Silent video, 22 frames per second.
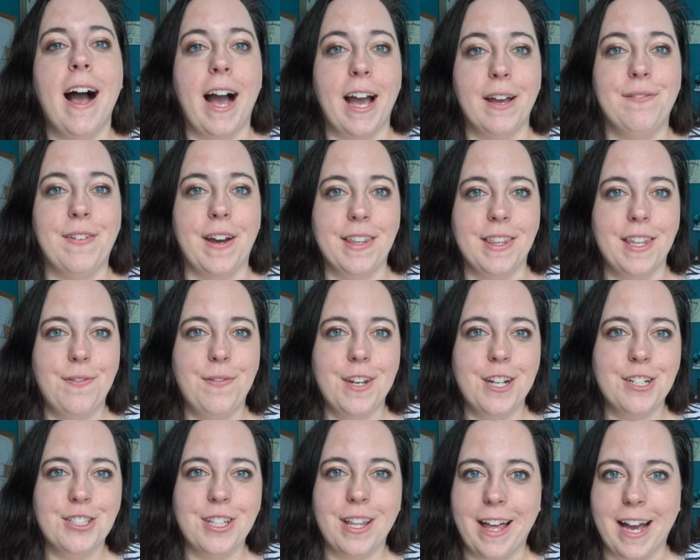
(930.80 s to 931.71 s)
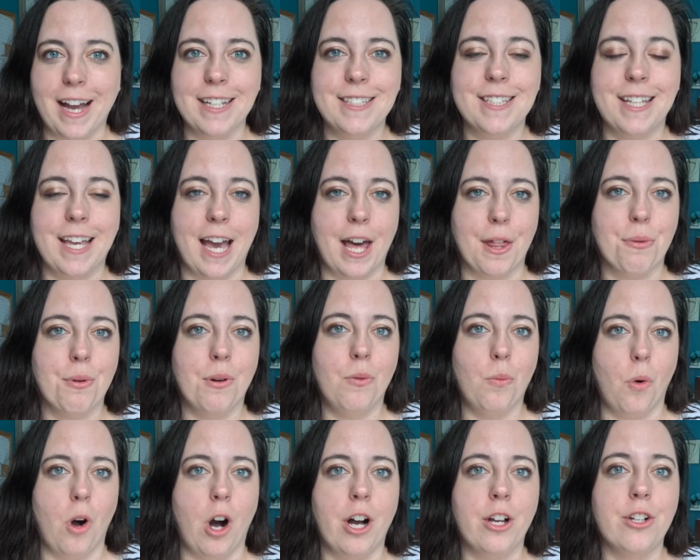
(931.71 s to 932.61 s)
I finally finished the last
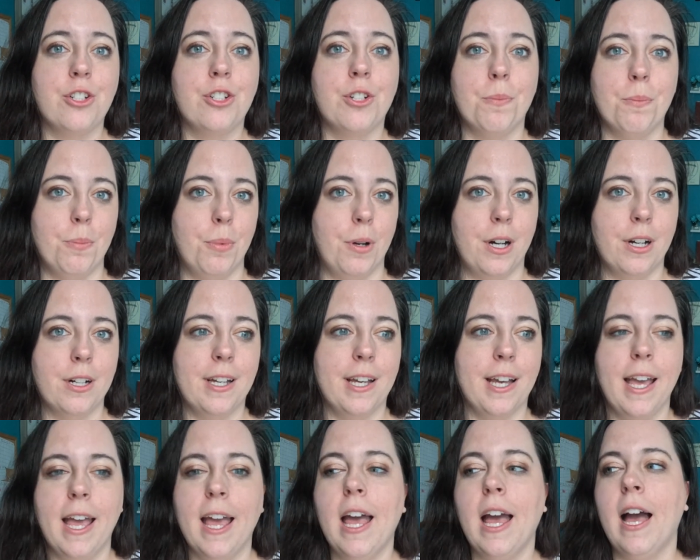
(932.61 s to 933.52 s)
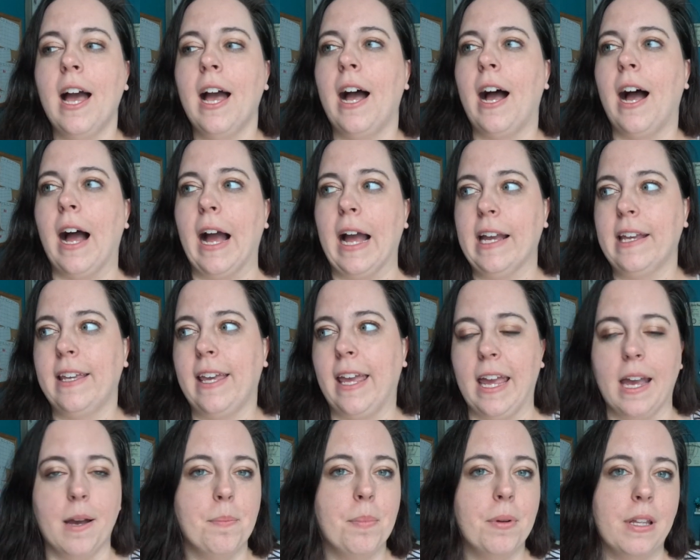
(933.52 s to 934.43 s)
Catherine Walsh book. I
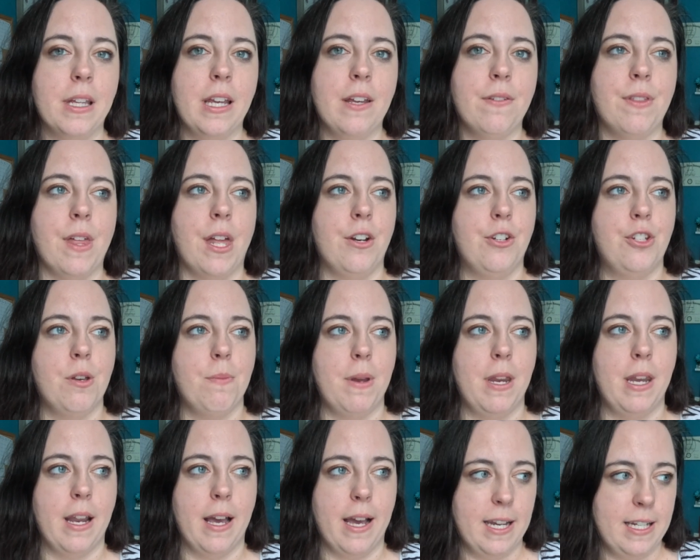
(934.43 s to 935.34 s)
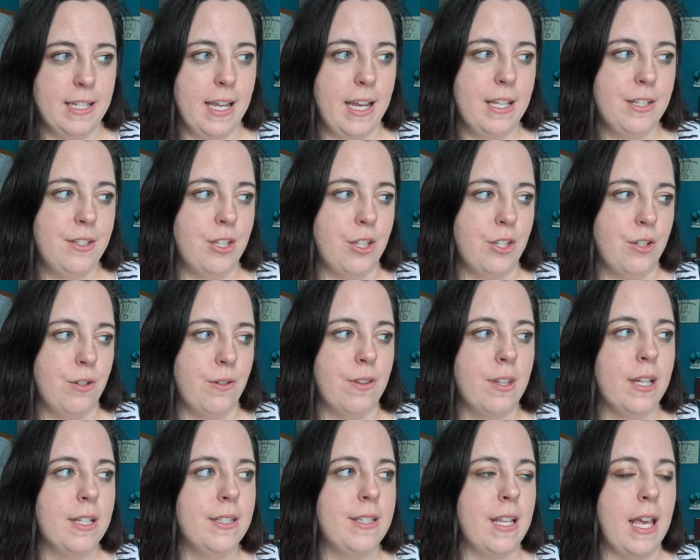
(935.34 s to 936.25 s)
can't believe that it took me nine days to do
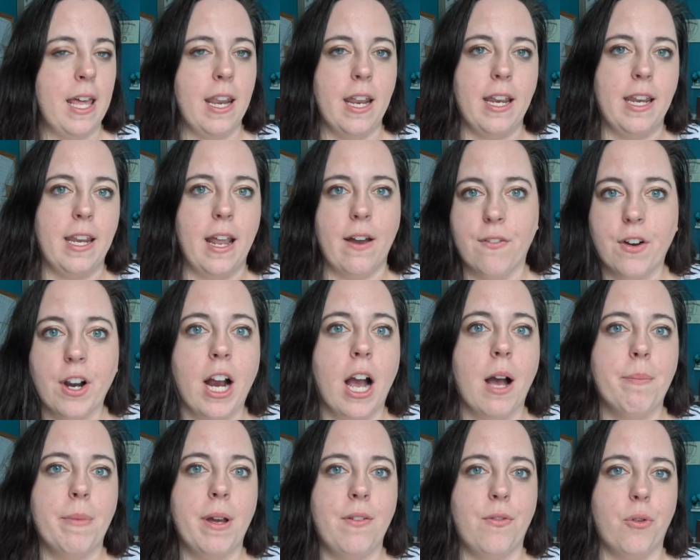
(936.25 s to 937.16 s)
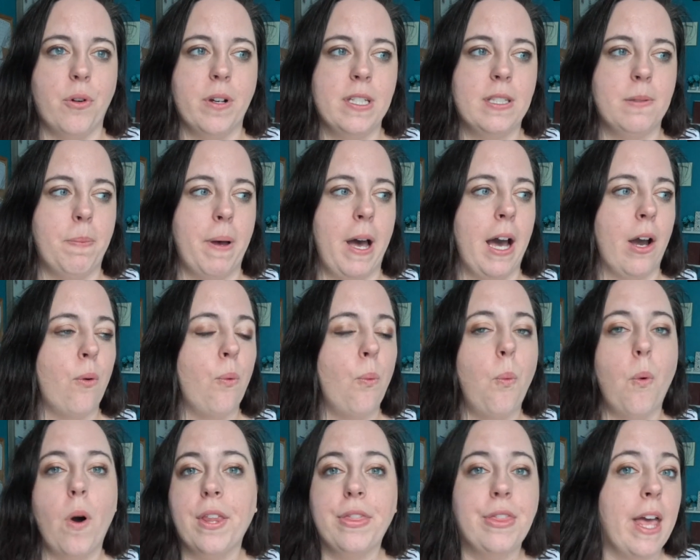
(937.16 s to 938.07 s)
this and I never got my voice back.
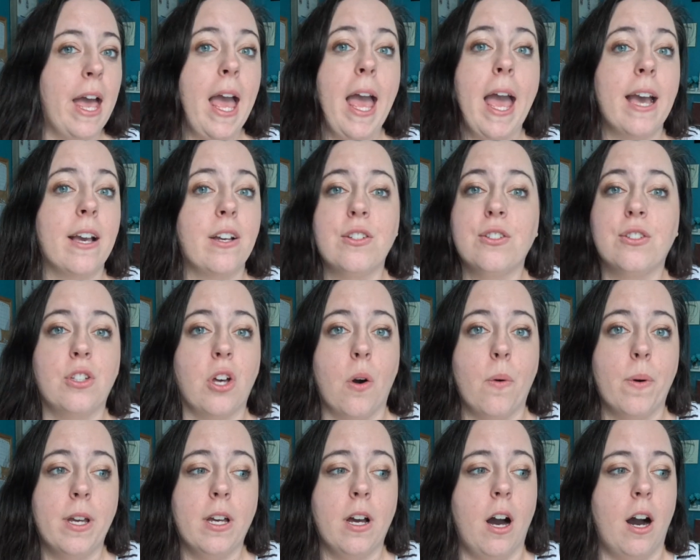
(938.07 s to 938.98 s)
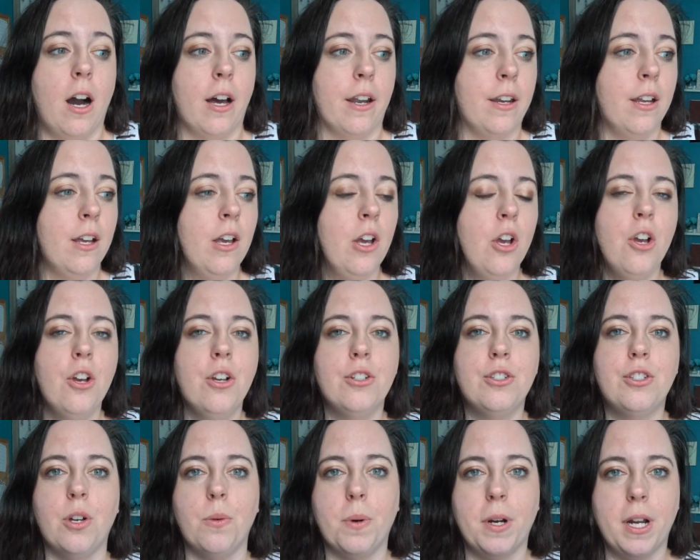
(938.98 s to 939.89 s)
What the heck is going on?
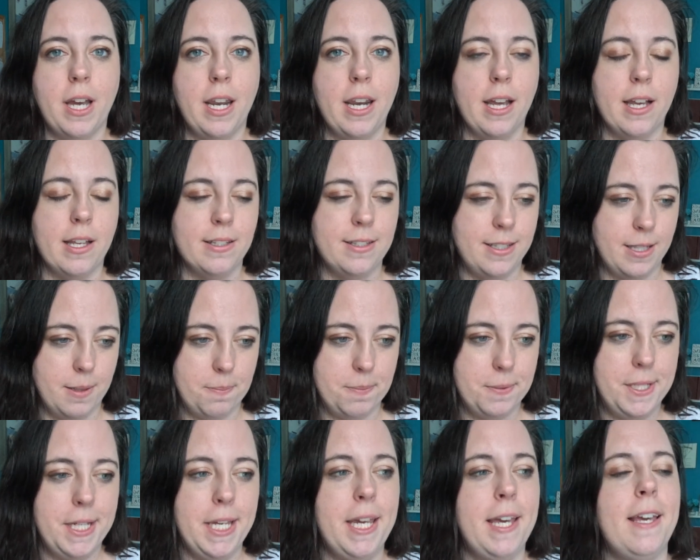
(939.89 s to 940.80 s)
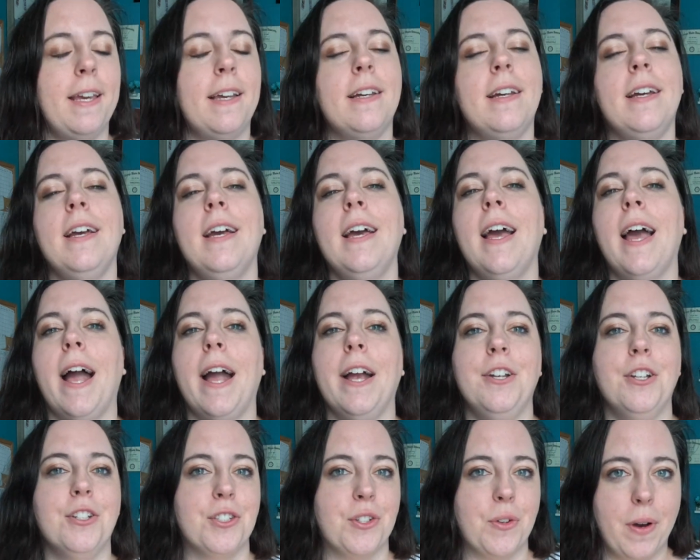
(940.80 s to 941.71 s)
So we're gonna sip tea
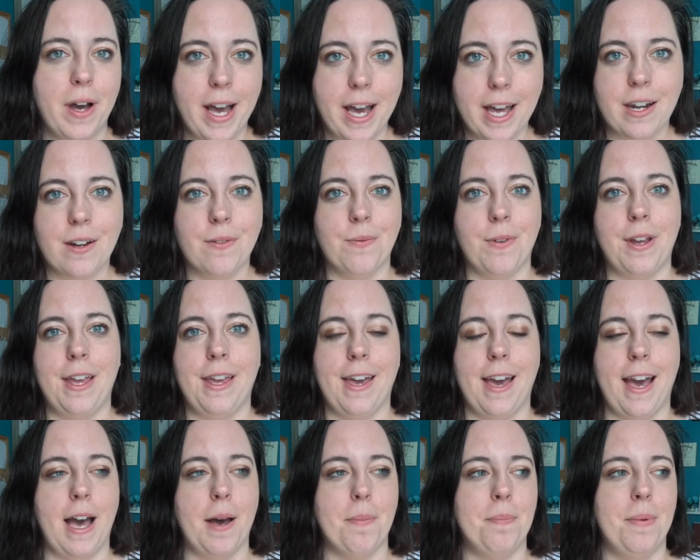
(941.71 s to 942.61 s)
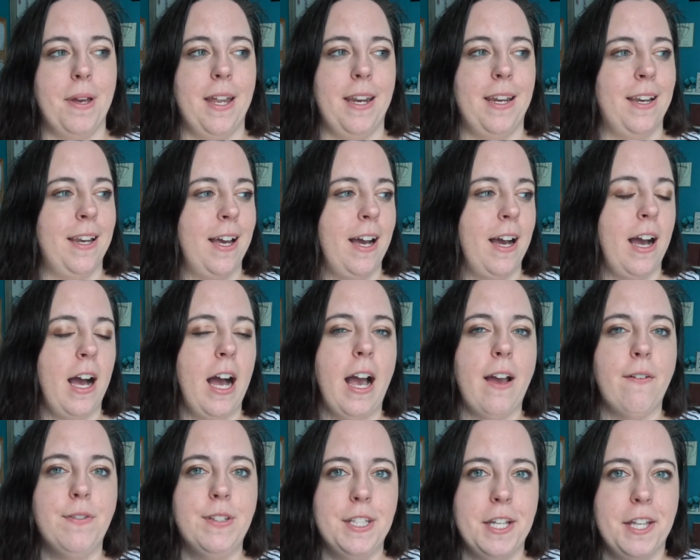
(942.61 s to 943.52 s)
and just go ahead and recap. And
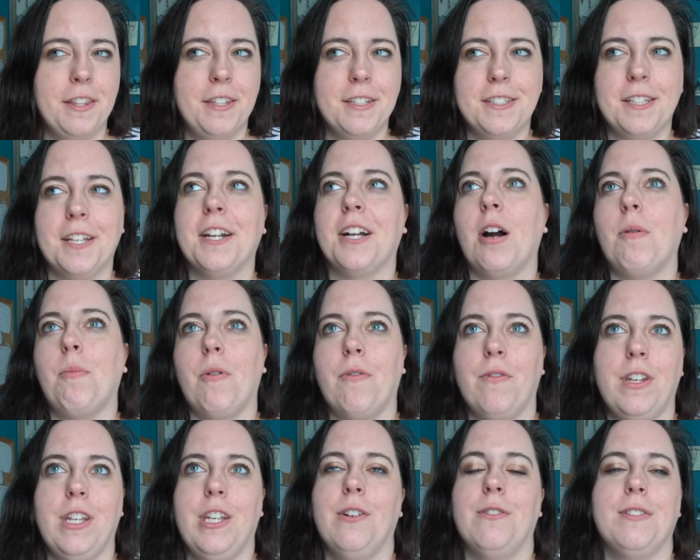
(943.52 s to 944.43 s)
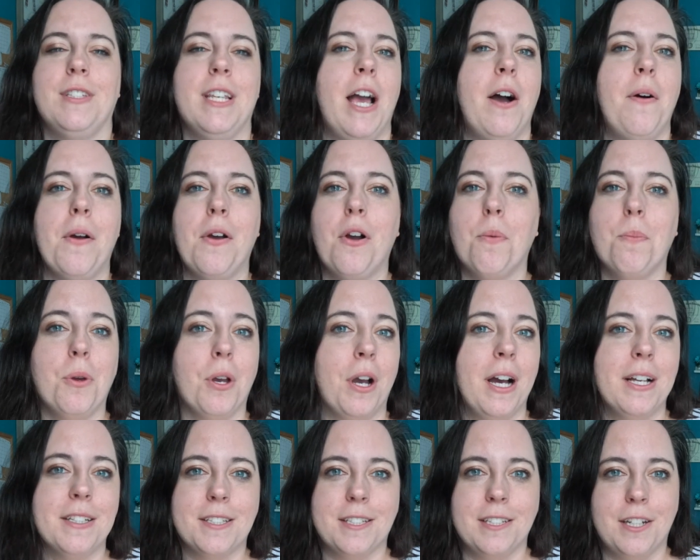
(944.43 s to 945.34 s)
I've said this in a couple videos now. I hope you
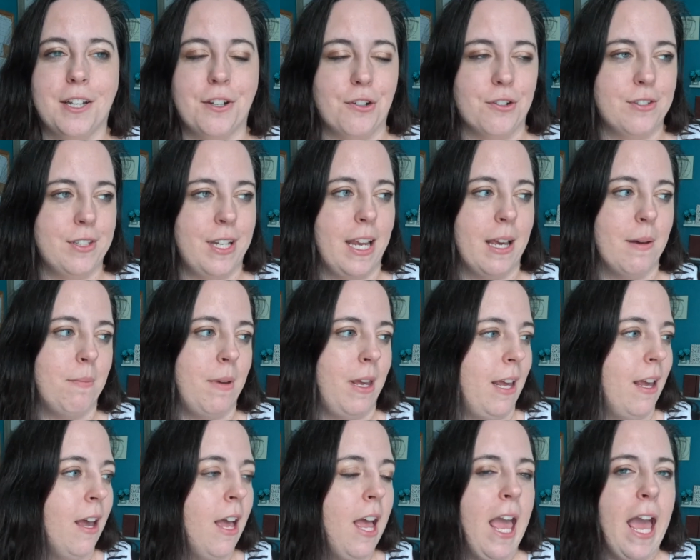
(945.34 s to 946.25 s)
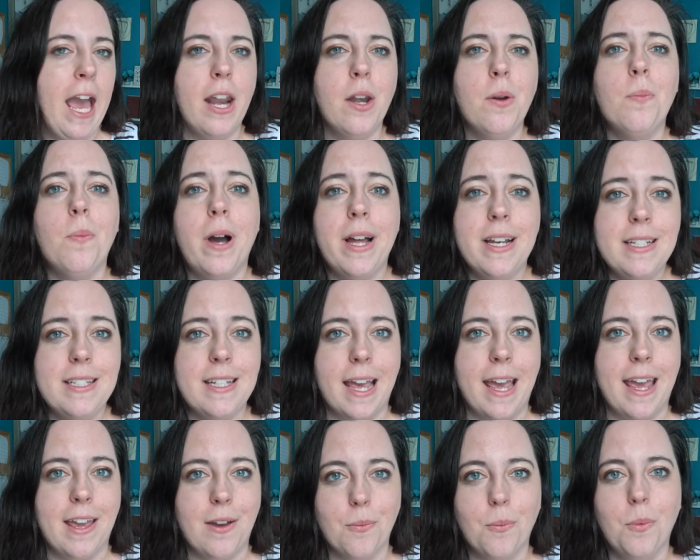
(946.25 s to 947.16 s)
guys can understand me. And one
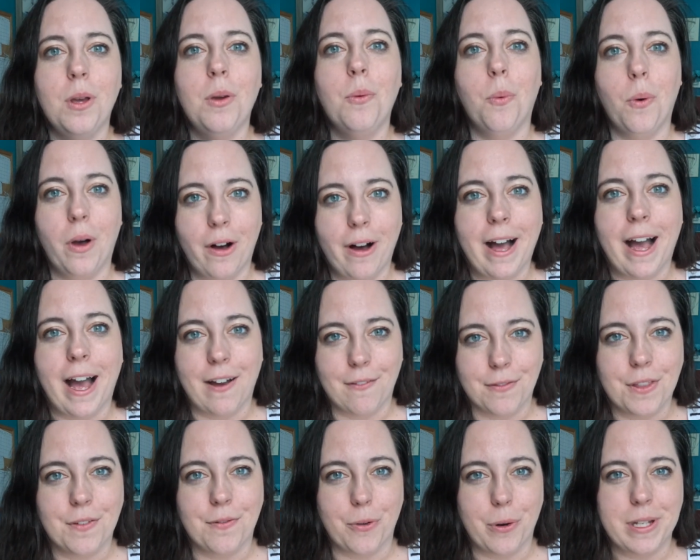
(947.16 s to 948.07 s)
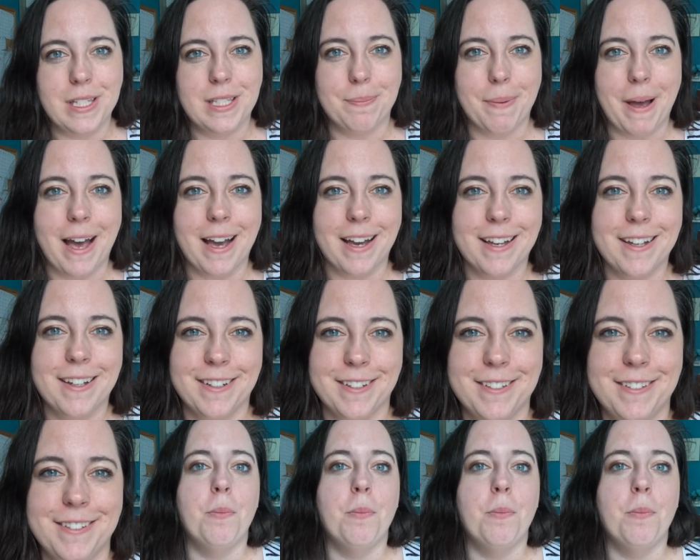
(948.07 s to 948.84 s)
day we will have the voice back.